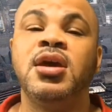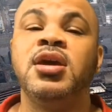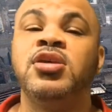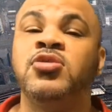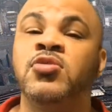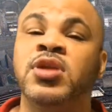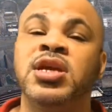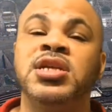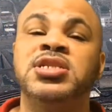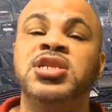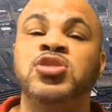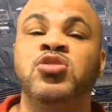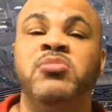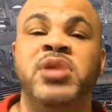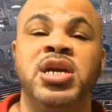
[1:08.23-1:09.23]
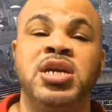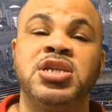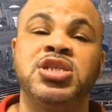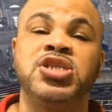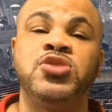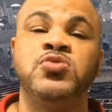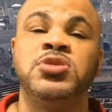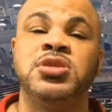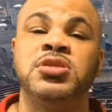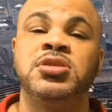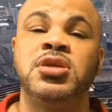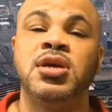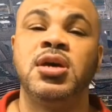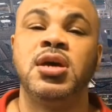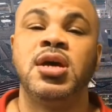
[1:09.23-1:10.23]
You're going to continue to make excuses.
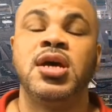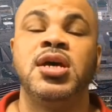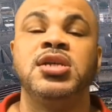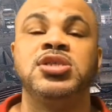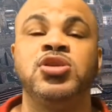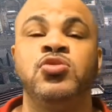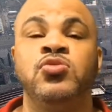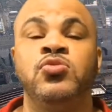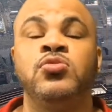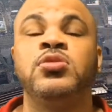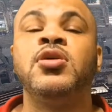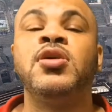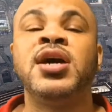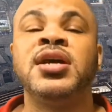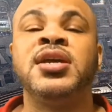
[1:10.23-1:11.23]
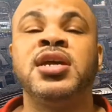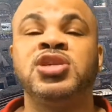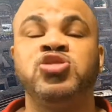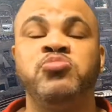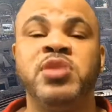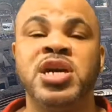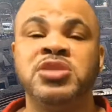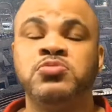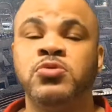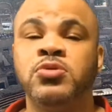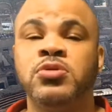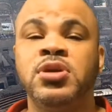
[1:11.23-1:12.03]
So go ahead and get your passport.